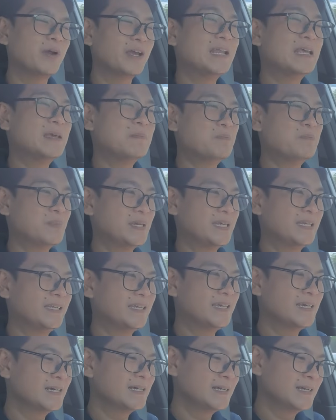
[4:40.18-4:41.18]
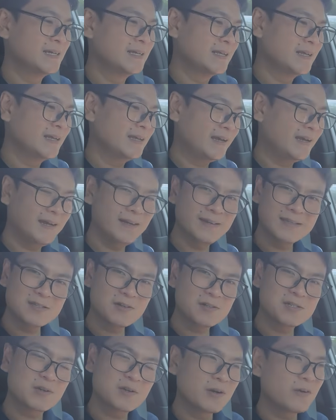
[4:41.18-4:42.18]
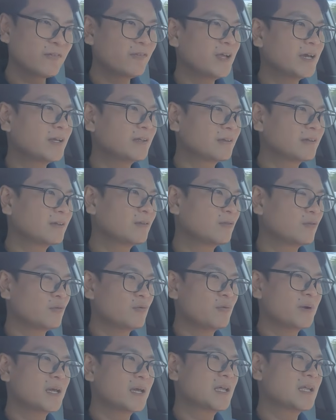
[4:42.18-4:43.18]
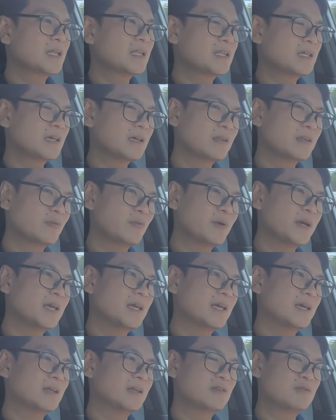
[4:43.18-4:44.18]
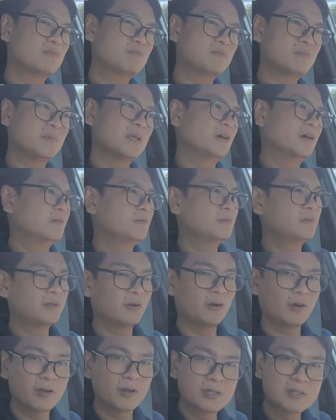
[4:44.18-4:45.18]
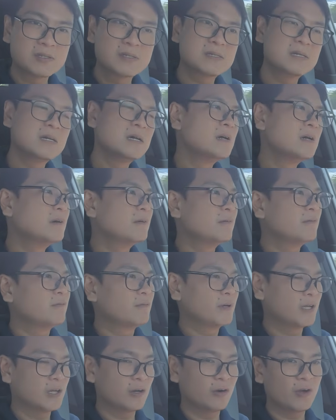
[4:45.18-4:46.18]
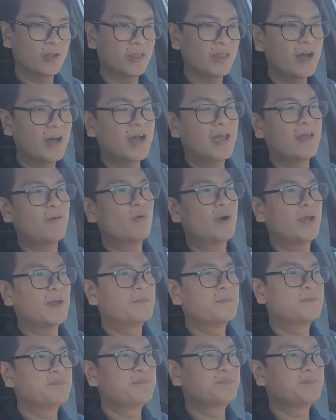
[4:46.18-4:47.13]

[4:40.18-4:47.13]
pretty meaty, and it's also reflected with the way it turns when you're on the highway.